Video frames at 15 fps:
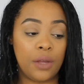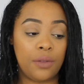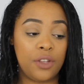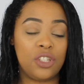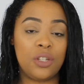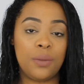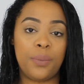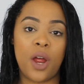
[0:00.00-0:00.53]

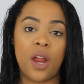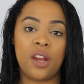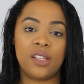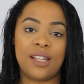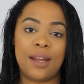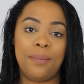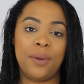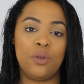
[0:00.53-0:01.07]
these are the
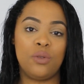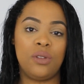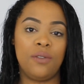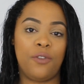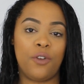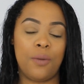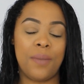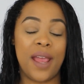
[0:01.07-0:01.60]
products that I've been
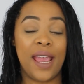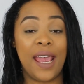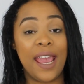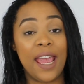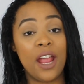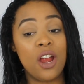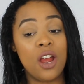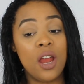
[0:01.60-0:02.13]
using for my
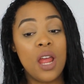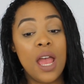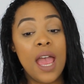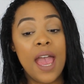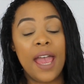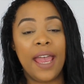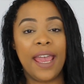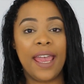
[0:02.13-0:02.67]
hair.
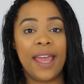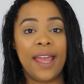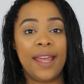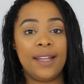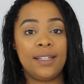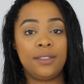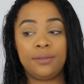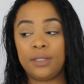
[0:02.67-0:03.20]

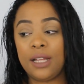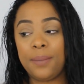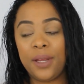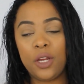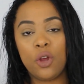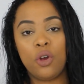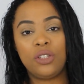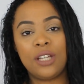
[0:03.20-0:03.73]
And let
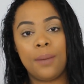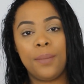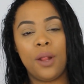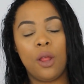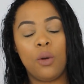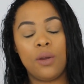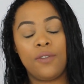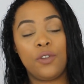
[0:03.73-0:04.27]
me know down
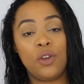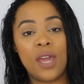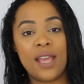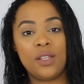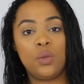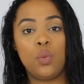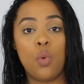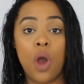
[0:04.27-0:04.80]
below if you
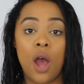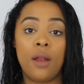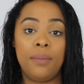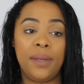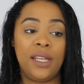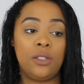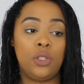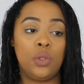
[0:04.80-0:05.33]
guys want
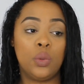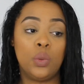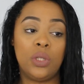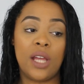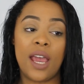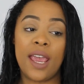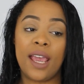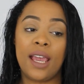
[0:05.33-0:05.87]
me to
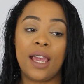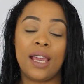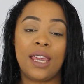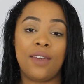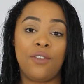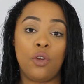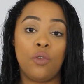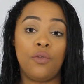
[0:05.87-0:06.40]
like
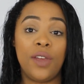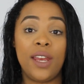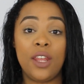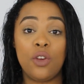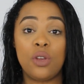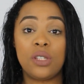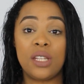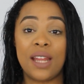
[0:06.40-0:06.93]
give you
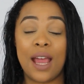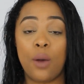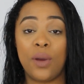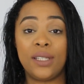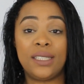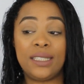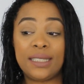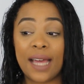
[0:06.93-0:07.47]
videos and how
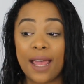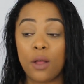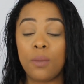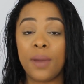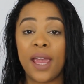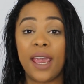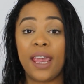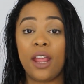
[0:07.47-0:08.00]
I style
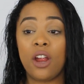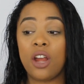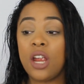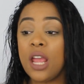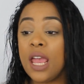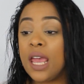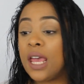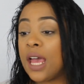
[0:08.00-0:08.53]
my
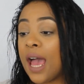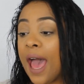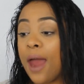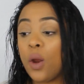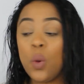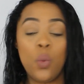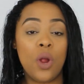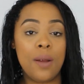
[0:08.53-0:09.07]
hair. I
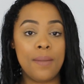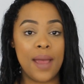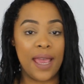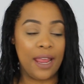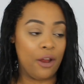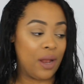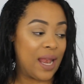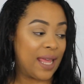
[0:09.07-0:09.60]
don't wear my
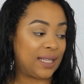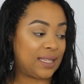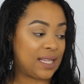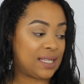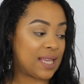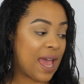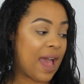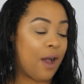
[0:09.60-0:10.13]
hair like
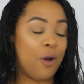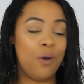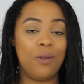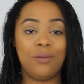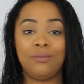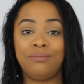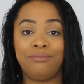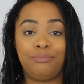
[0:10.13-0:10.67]
this
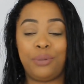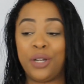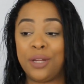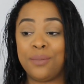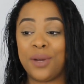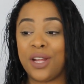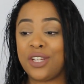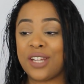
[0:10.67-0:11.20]
out, pretty
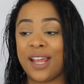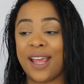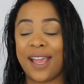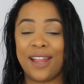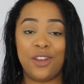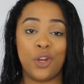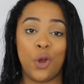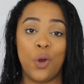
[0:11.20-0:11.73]
much.
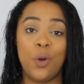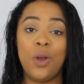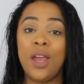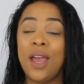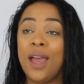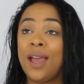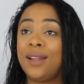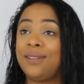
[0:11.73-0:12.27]
I don't,
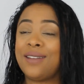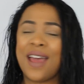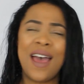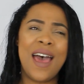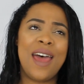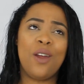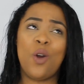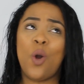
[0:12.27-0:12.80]

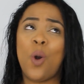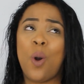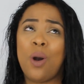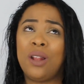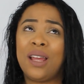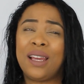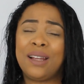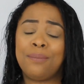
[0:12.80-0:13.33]
not at
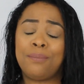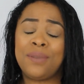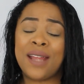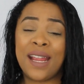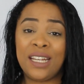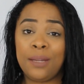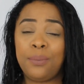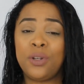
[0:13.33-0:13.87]
all. Like
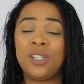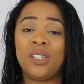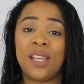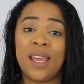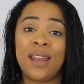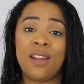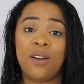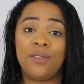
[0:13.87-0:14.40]

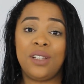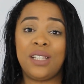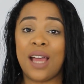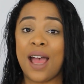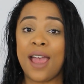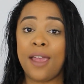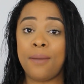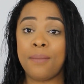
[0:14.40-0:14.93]
90% of the
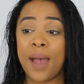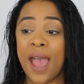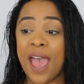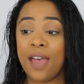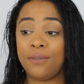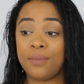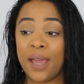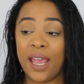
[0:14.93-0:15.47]
time I
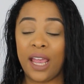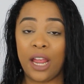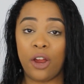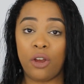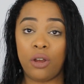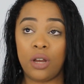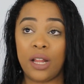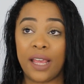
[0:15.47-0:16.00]
have my
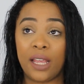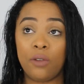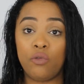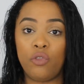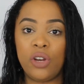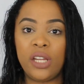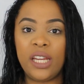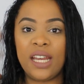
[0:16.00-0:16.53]
hair like
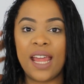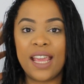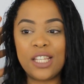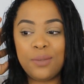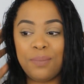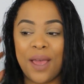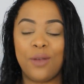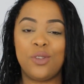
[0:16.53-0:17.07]
in really
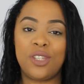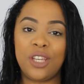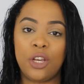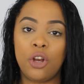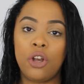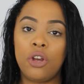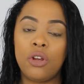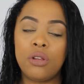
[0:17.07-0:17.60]
nice bouncy
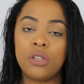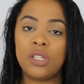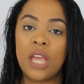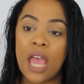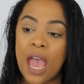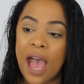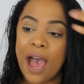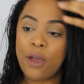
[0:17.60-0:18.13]
curls.
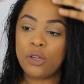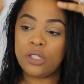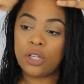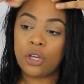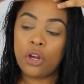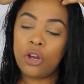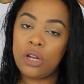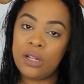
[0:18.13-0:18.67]
I use the
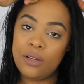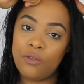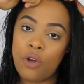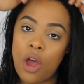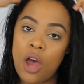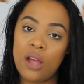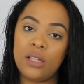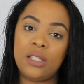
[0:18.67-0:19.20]
curling
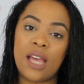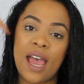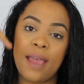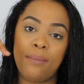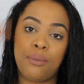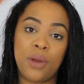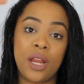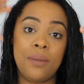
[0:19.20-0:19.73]
rods.
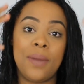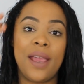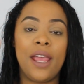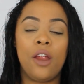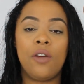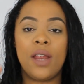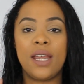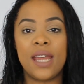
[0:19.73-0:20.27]
I braid my
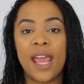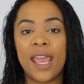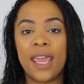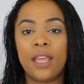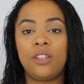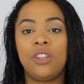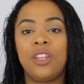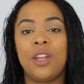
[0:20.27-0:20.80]
hair at
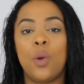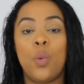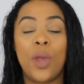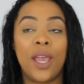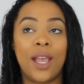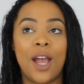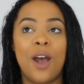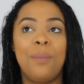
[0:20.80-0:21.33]
night, so then I
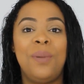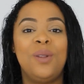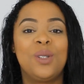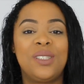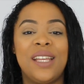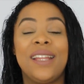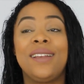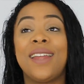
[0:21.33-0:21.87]
wake up, it
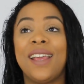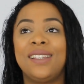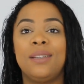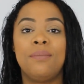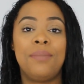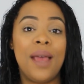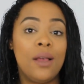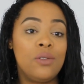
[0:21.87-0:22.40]
looks like nice
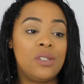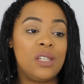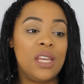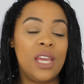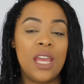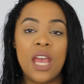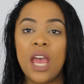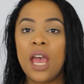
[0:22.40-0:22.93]
and
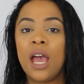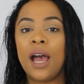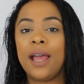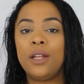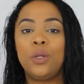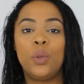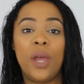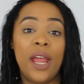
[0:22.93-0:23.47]
bouncy.
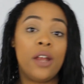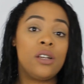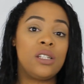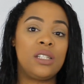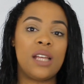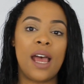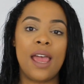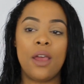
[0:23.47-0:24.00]
I do
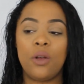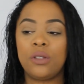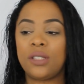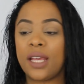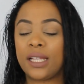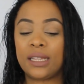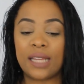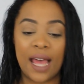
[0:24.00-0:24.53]
hairstyles,
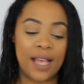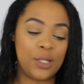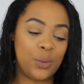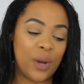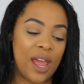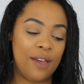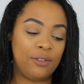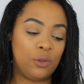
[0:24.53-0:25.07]
like that's
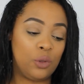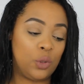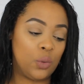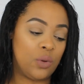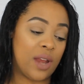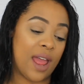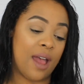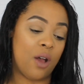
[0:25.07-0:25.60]
what I have to
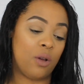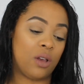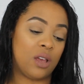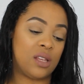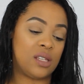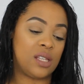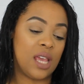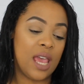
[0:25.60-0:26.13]
do now,
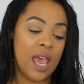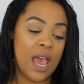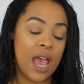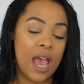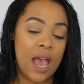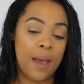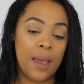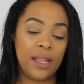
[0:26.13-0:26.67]
because
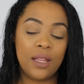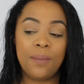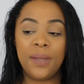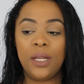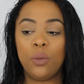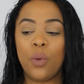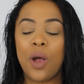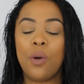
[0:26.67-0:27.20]
in the
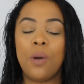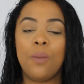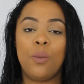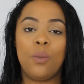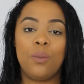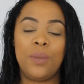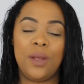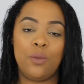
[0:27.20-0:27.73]

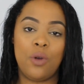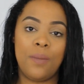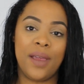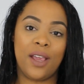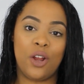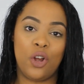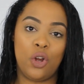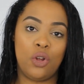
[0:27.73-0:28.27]
meanwhile
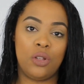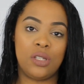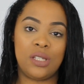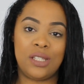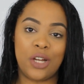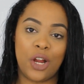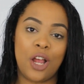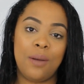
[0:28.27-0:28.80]
my curls
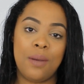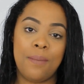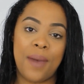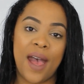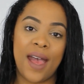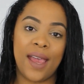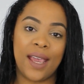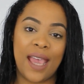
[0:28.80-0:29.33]
start coming
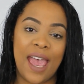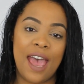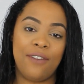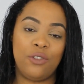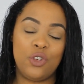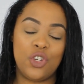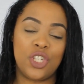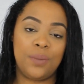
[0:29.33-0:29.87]
back, I
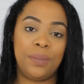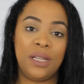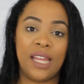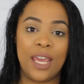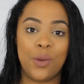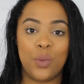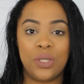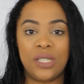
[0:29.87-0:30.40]
have to just
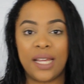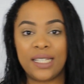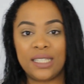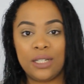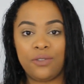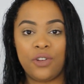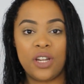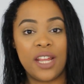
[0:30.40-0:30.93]
play with like
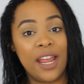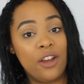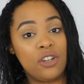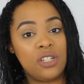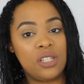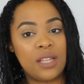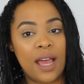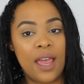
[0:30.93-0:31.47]
different
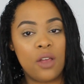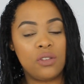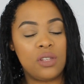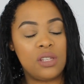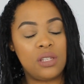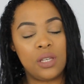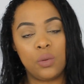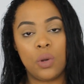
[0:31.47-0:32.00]
hairstyles
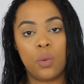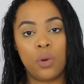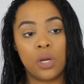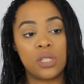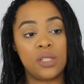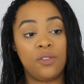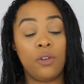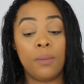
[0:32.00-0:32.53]
and see what
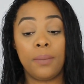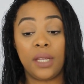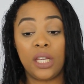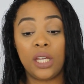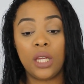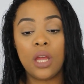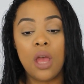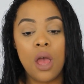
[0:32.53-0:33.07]
works for
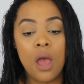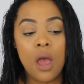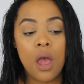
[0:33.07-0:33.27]
me.